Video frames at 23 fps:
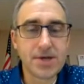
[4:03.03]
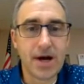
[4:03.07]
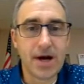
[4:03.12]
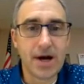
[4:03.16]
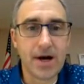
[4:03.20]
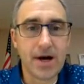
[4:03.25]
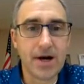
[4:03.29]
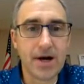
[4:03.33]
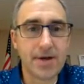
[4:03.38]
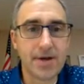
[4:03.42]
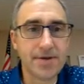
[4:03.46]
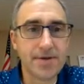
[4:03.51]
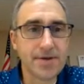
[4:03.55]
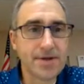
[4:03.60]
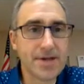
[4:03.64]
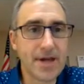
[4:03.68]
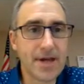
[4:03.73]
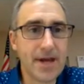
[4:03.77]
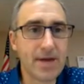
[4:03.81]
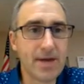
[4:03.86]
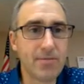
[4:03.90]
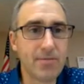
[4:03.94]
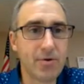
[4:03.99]
on the
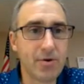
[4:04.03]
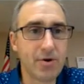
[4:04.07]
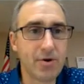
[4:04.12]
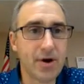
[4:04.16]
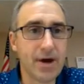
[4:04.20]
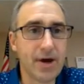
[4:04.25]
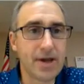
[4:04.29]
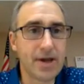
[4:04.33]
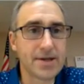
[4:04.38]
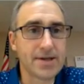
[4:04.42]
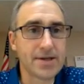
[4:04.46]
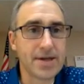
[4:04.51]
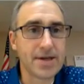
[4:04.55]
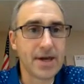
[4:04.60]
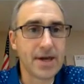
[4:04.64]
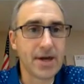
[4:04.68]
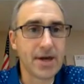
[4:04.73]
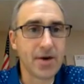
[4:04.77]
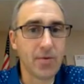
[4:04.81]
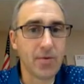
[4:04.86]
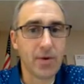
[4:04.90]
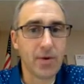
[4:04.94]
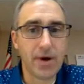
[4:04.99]
table and take
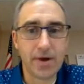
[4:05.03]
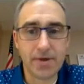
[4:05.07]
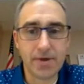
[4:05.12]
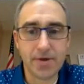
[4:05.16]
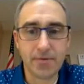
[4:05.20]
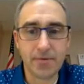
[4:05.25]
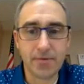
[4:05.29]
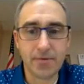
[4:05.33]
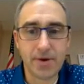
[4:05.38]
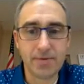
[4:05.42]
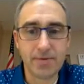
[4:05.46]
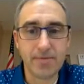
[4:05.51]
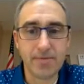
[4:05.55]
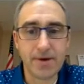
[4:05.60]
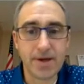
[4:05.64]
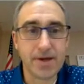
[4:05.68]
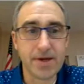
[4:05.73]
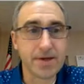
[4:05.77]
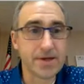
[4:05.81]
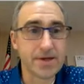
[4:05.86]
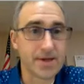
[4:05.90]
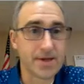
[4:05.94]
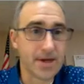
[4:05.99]
away 3 beans.